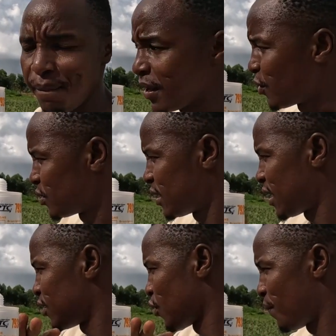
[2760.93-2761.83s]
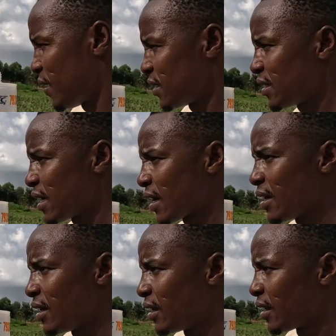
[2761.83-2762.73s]
because there are no places that are
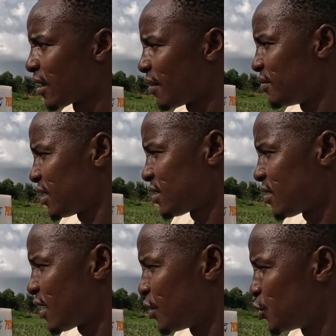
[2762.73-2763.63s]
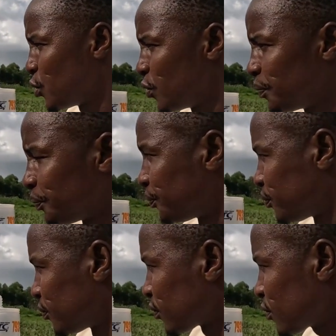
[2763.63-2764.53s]
leaking. I'm just trying to
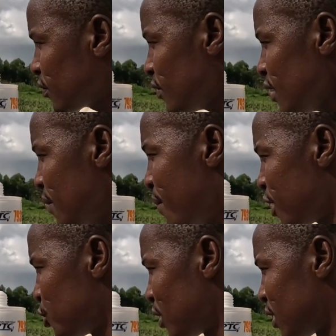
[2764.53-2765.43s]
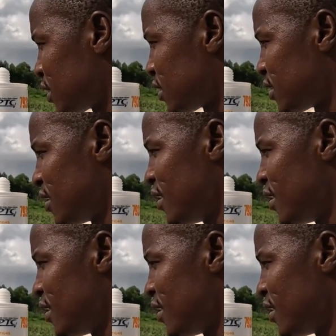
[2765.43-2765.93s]
make sure that